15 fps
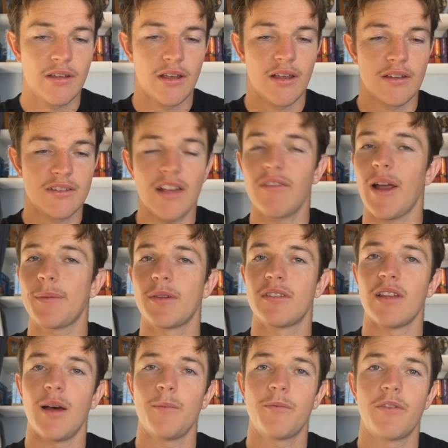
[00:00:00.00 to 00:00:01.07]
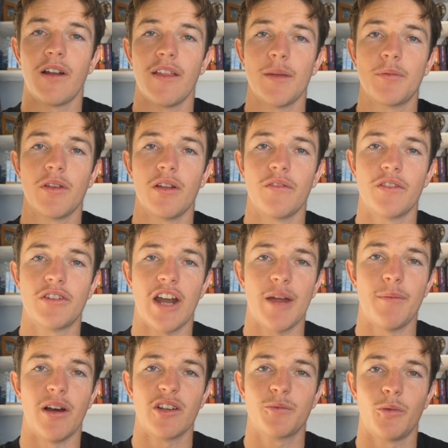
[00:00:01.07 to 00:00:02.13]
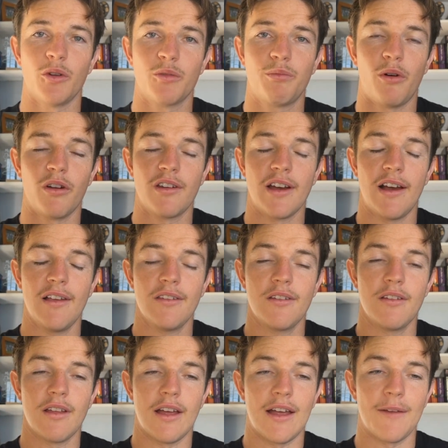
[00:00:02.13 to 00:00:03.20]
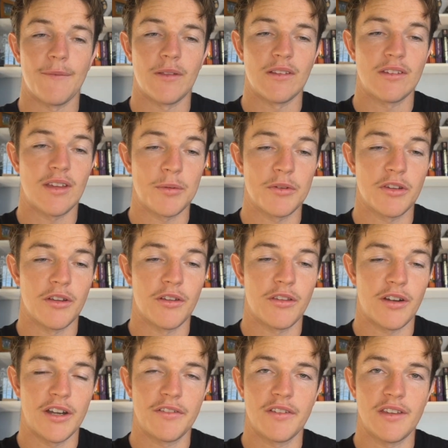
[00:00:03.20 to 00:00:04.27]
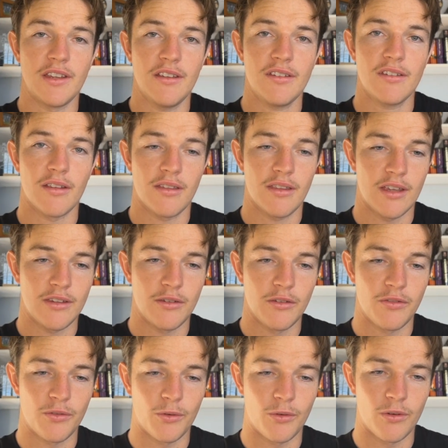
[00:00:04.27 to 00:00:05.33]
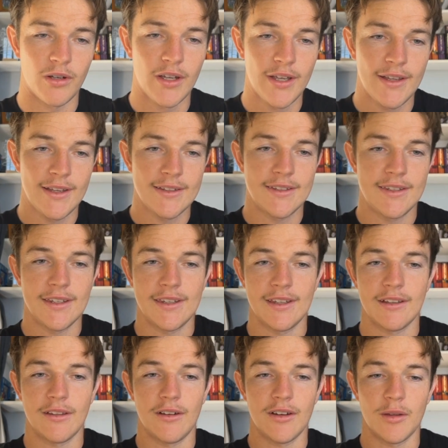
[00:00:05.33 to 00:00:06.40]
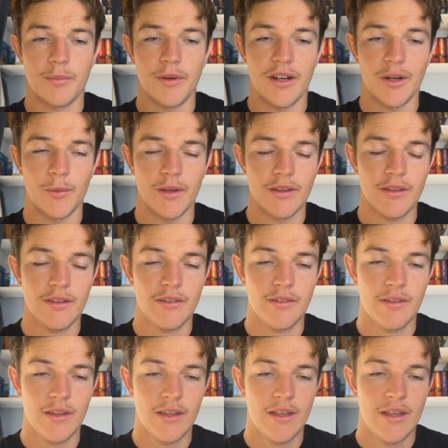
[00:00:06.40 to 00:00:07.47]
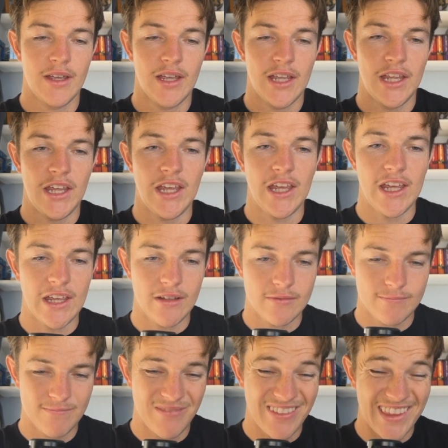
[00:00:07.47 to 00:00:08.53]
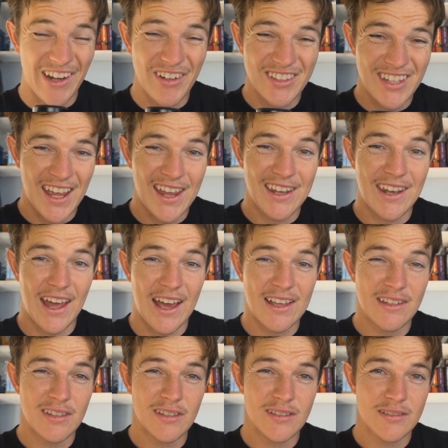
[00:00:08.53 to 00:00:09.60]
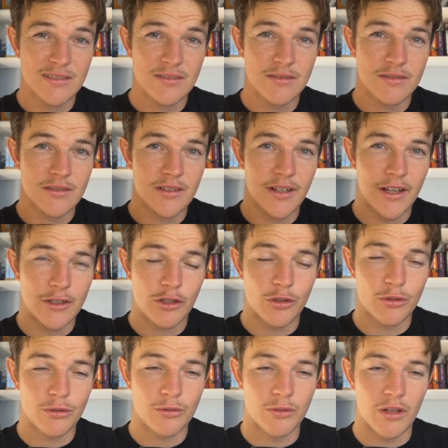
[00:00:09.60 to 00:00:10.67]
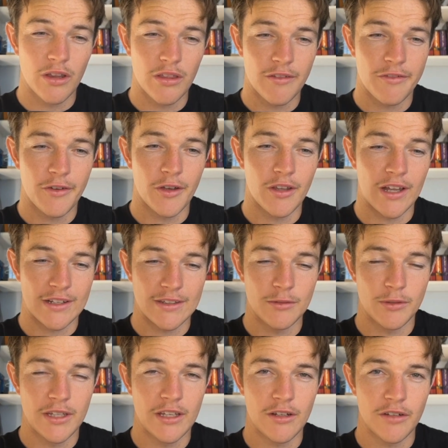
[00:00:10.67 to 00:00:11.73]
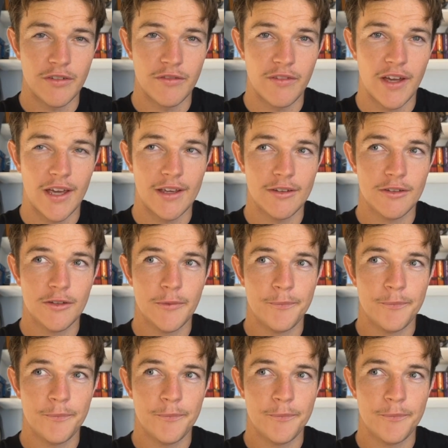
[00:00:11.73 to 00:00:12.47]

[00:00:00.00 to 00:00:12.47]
So that wraps us up for another episode of the Trademark Sports Podcast. It's episode 3 for the year, so thank you for sticking along and bearing with us. There is 10 days until till kickoff in Vegas.